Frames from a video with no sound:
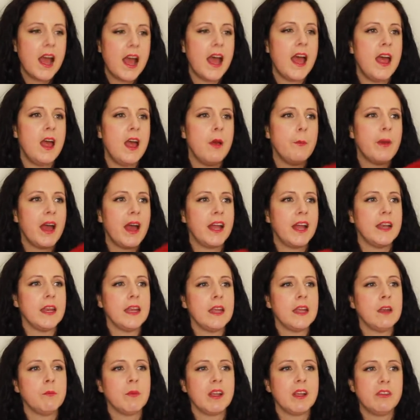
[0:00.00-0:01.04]
And
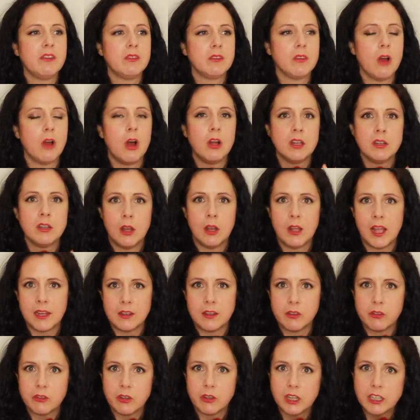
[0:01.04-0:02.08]
in my
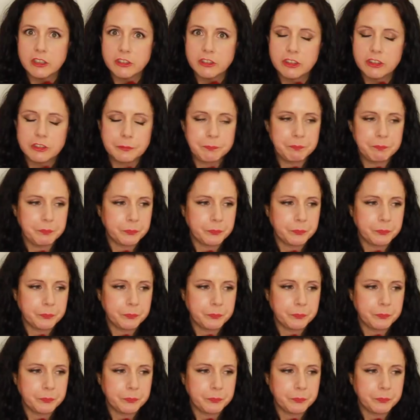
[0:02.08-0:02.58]
online search,